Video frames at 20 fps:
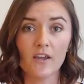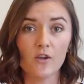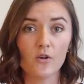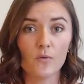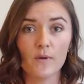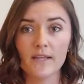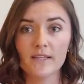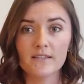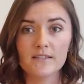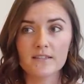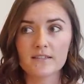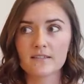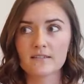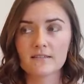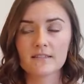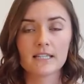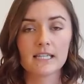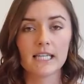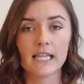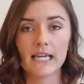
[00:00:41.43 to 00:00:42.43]
who is
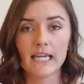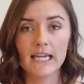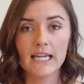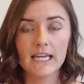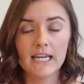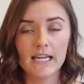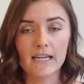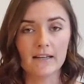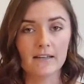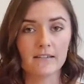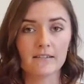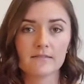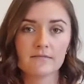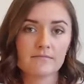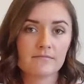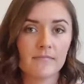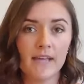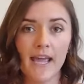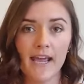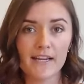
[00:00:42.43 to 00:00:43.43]
the leading
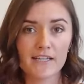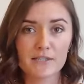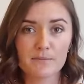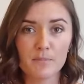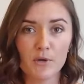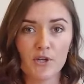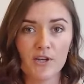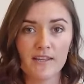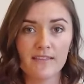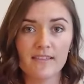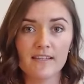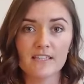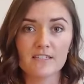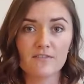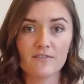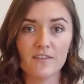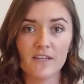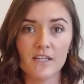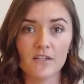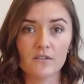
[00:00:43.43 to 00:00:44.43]
expert in this
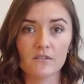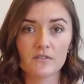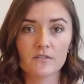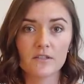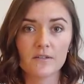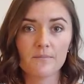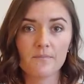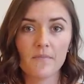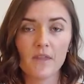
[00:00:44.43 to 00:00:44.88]
field.